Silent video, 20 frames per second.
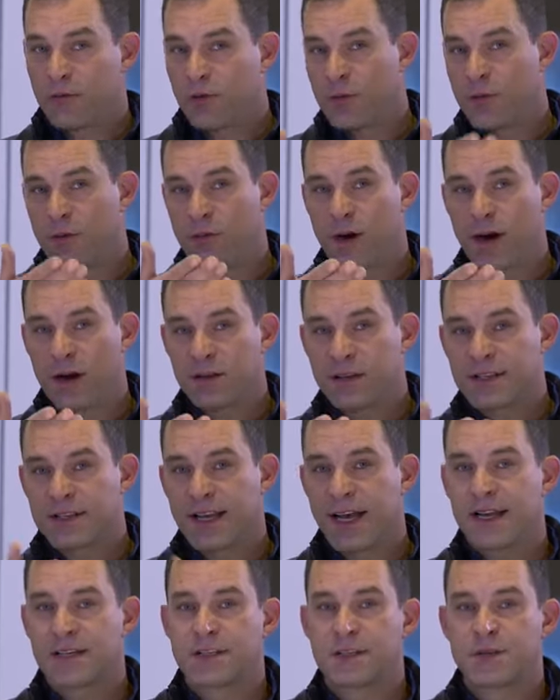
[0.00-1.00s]
Aruba
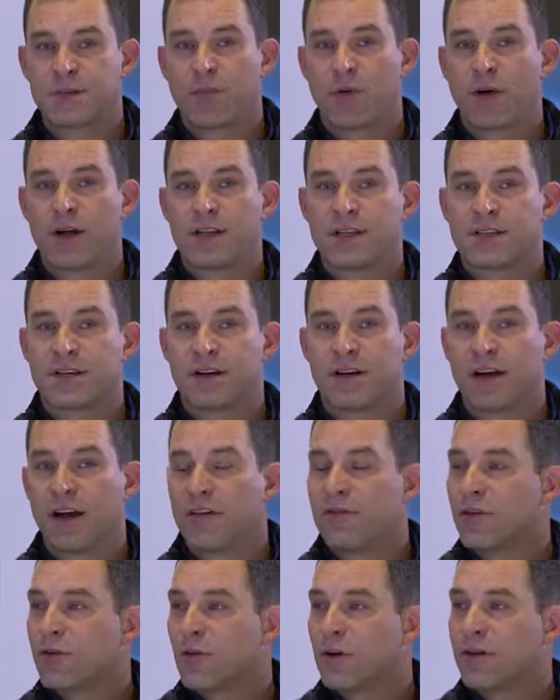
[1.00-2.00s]
wireless access points are
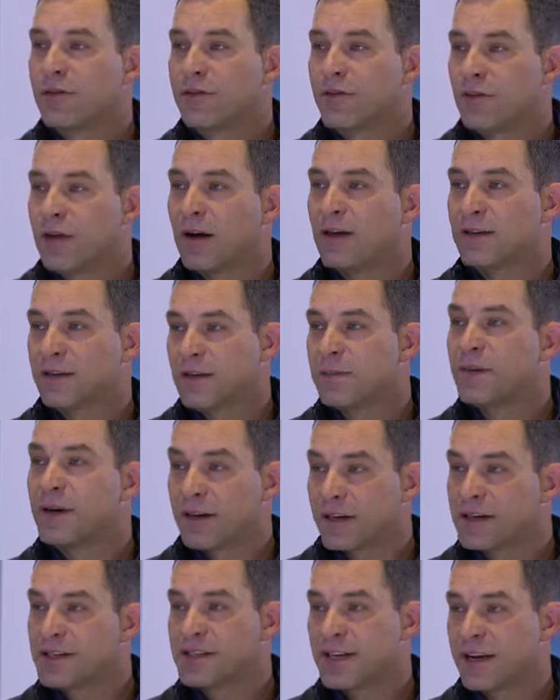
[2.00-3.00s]
everywhere throughout the
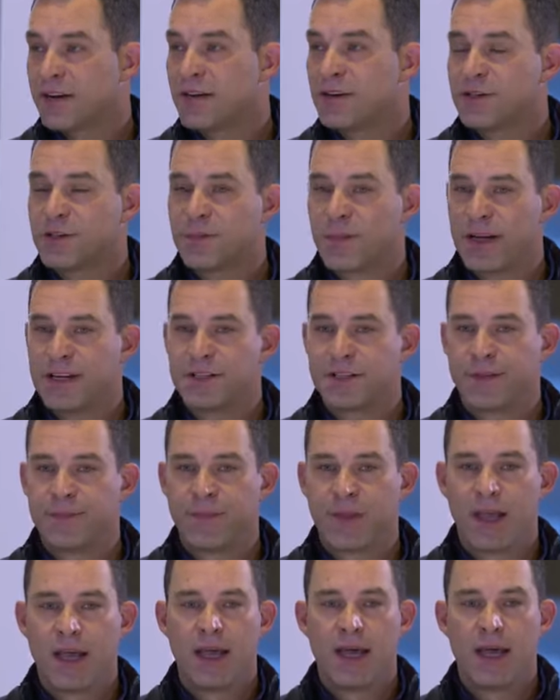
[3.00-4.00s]
America Center, as you mentioned.